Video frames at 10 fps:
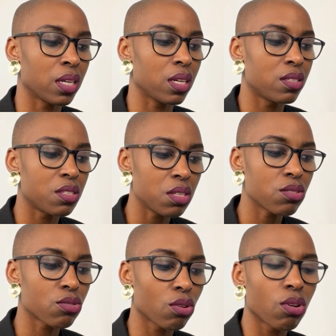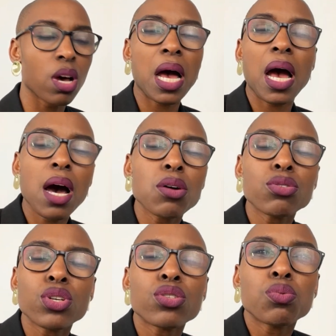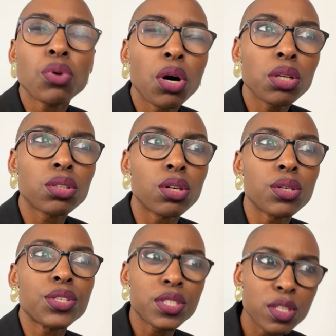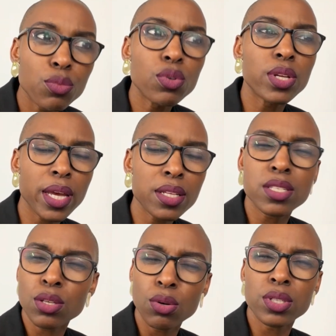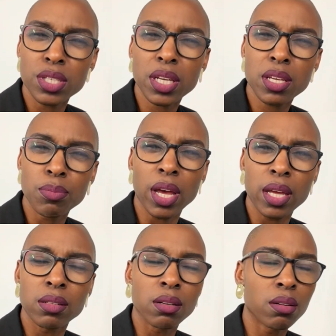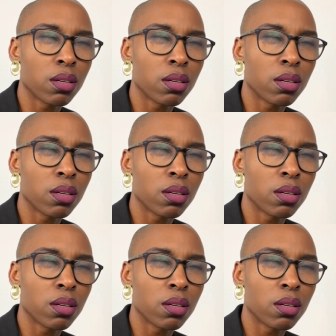It is, how does one stimulate the auditory brain?